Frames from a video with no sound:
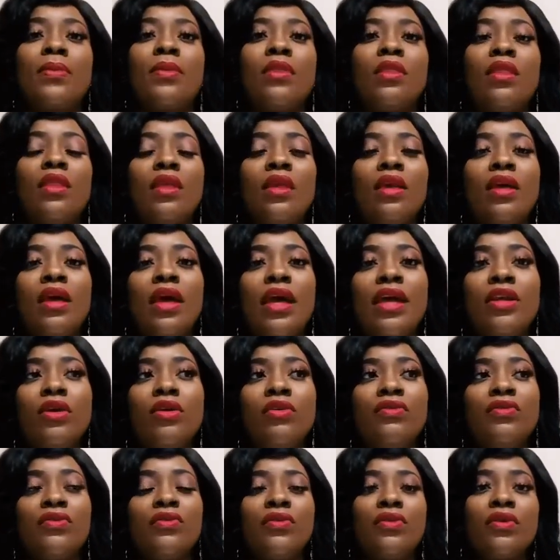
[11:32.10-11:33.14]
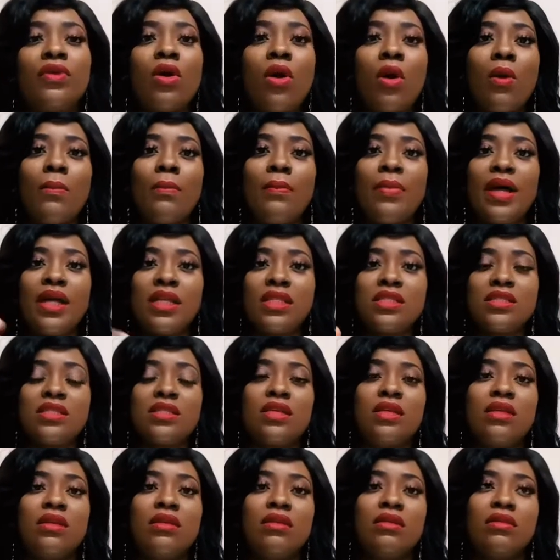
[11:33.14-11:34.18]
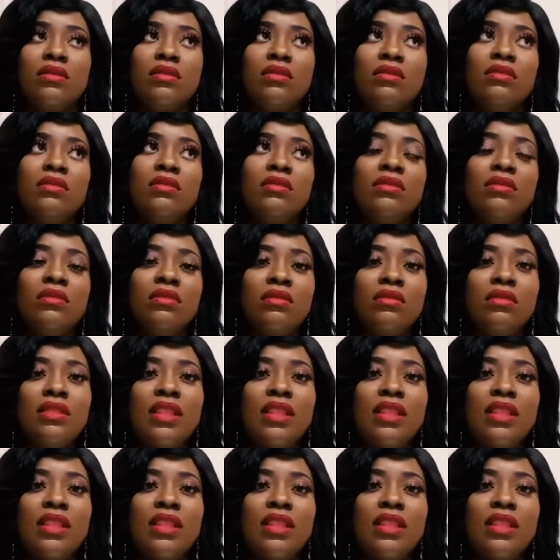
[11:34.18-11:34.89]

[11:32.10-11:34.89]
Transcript: kind of combat that